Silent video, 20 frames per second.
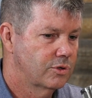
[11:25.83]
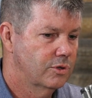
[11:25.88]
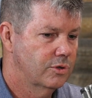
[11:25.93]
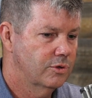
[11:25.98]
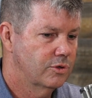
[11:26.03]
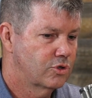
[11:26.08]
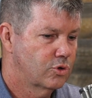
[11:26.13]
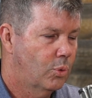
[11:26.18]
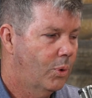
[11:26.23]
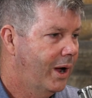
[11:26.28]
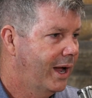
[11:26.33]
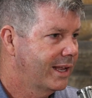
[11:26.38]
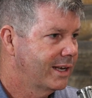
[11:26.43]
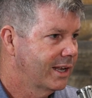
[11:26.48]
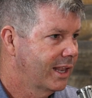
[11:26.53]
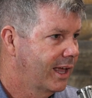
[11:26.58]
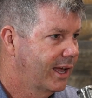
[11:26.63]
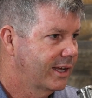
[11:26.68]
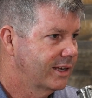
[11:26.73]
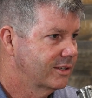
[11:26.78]

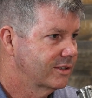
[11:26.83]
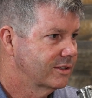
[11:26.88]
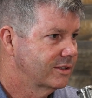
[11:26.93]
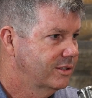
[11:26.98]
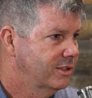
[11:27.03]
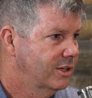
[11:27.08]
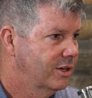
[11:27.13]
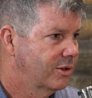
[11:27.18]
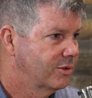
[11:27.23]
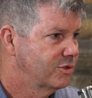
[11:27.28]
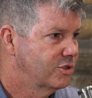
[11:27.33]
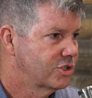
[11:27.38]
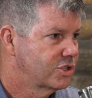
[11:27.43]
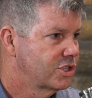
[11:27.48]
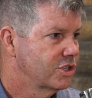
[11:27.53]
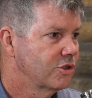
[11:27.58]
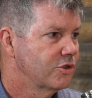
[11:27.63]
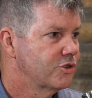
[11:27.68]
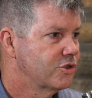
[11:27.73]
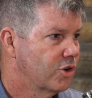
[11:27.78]
twilight,
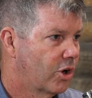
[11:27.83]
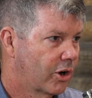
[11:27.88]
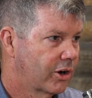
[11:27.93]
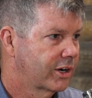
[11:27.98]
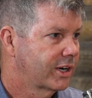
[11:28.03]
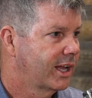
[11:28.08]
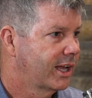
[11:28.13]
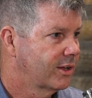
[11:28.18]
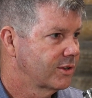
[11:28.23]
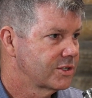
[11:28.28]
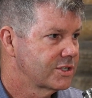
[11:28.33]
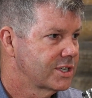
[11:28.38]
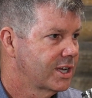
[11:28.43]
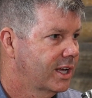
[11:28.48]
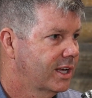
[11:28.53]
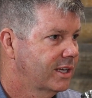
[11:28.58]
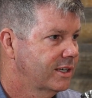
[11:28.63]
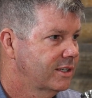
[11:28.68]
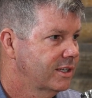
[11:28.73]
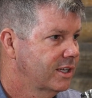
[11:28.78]
still dark
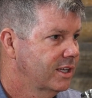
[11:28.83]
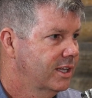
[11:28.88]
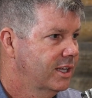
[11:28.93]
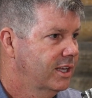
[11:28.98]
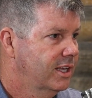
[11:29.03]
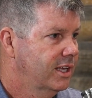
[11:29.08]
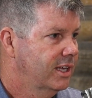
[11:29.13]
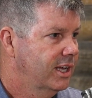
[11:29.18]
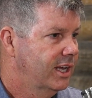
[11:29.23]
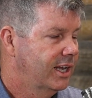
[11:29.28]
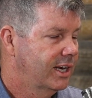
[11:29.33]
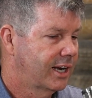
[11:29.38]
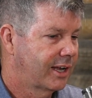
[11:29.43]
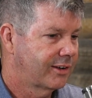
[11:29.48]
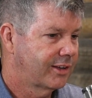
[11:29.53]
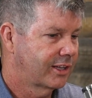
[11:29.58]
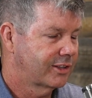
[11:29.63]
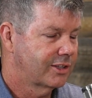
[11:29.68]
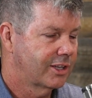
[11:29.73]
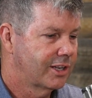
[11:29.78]
outside, and I
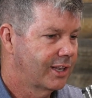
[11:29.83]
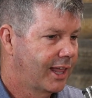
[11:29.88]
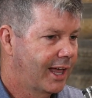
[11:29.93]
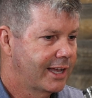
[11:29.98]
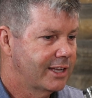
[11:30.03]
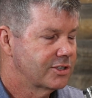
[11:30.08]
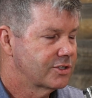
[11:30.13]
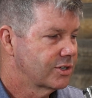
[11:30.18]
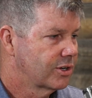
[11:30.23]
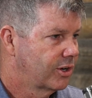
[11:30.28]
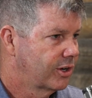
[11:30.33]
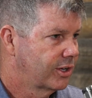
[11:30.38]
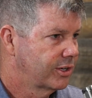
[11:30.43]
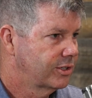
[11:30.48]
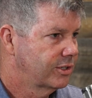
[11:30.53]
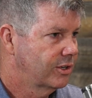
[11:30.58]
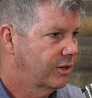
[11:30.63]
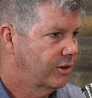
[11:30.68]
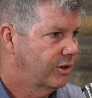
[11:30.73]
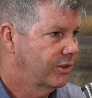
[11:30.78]
got the lights
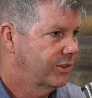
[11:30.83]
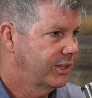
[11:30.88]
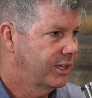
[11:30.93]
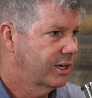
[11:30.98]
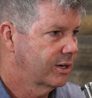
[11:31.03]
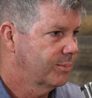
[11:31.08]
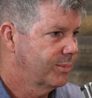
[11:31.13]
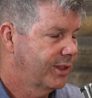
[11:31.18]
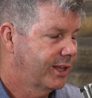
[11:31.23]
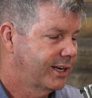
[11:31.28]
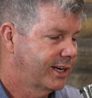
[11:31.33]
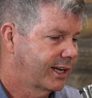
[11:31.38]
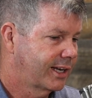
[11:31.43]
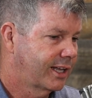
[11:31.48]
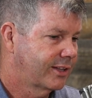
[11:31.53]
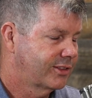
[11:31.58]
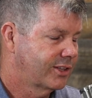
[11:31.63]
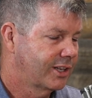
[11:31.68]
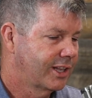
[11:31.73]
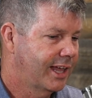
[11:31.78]
on the airplane. I
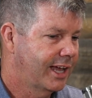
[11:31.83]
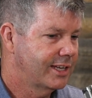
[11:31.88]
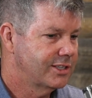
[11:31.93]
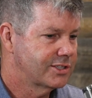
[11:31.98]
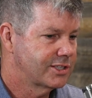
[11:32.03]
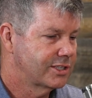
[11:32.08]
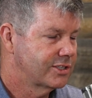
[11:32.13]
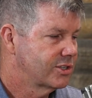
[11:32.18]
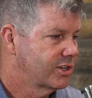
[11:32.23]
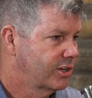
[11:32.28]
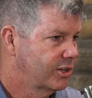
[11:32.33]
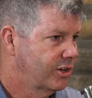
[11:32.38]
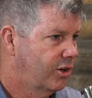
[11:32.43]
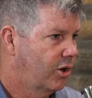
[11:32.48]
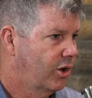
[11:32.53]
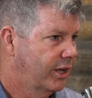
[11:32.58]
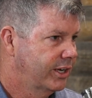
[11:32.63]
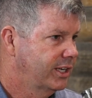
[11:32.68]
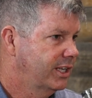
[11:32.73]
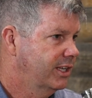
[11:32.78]
got the lights on
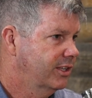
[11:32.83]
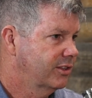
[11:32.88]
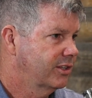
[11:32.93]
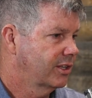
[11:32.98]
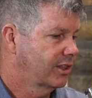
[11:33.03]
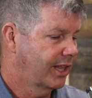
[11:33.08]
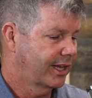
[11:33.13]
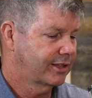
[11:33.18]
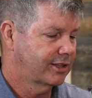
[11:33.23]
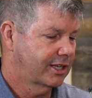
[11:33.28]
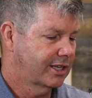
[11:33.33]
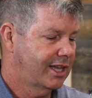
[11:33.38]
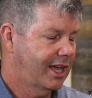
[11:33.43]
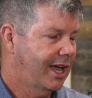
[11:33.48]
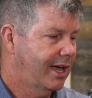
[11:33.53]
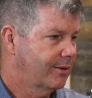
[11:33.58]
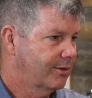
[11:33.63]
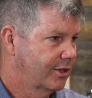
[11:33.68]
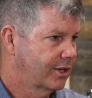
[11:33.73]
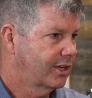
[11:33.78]

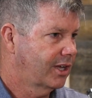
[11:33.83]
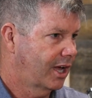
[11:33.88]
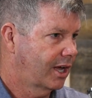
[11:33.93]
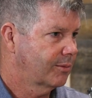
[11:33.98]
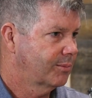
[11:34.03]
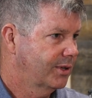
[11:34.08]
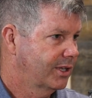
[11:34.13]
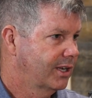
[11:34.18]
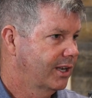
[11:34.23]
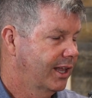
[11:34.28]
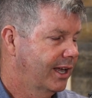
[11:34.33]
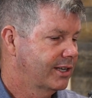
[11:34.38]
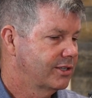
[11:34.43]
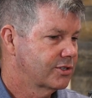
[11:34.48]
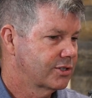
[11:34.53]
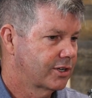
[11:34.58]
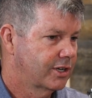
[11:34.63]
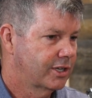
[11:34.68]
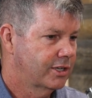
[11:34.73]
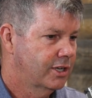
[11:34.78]
the cockpit
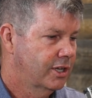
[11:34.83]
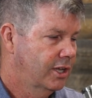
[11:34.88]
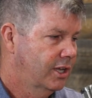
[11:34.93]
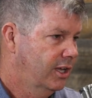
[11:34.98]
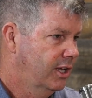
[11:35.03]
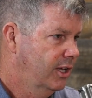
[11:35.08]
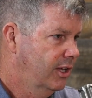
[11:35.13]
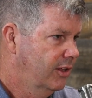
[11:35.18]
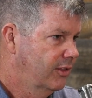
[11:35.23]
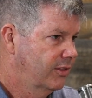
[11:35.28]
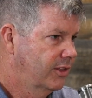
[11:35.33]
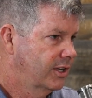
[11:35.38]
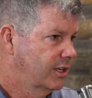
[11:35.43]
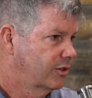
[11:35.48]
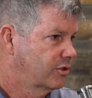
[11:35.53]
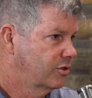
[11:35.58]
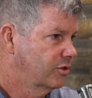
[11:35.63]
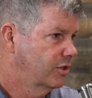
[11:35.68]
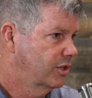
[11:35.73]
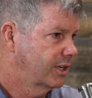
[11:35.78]
lights on.
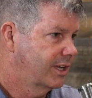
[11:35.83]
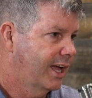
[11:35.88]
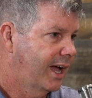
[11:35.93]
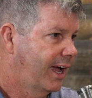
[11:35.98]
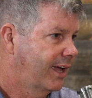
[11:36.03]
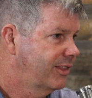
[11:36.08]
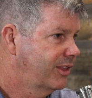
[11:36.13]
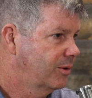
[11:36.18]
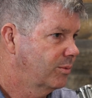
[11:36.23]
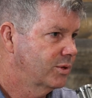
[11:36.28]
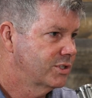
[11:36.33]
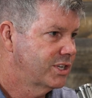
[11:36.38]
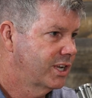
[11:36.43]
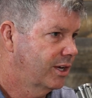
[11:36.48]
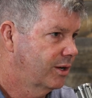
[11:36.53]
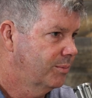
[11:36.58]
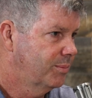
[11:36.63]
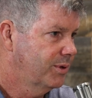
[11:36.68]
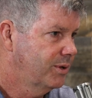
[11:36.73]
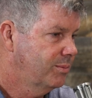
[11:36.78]
The guy that was
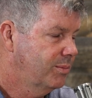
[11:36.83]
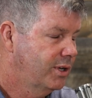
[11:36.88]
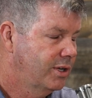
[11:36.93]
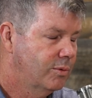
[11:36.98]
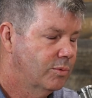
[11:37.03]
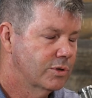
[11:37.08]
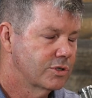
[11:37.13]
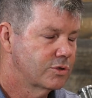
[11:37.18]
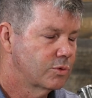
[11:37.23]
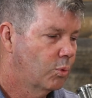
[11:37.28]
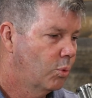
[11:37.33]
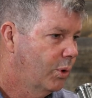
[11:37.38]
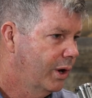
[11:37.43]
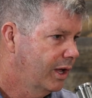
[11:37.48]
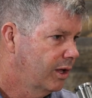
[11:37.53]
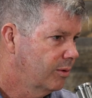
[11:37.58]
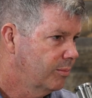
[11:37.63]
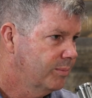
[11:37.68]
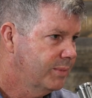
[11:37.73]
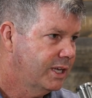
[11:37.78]
helping me was
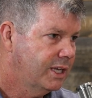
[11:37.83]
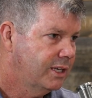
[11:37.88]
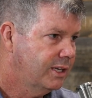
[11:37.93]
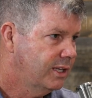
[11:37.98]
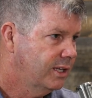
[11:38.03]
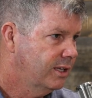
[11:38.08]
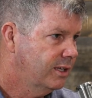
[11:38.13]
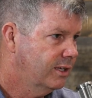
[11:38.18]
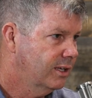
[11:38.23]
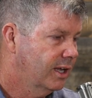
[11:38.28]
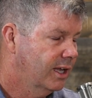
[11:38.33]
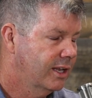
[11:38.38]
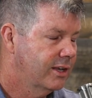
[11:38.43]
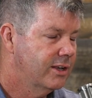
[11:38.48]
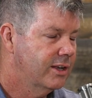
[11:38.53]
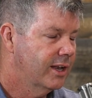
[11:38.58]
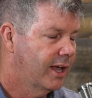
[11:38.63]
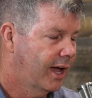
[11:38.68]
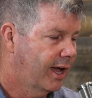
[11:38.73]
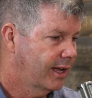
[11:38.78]
well-meaning
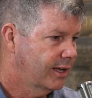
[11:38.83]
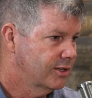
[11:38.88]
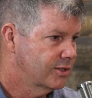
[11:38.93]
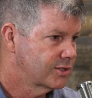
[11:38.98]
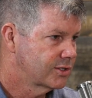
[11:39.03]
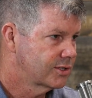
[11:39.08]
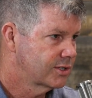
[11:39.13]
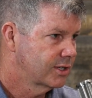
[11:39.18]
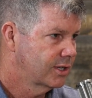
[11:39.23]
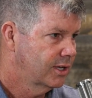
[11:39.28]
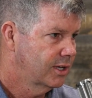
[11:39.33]
and nice.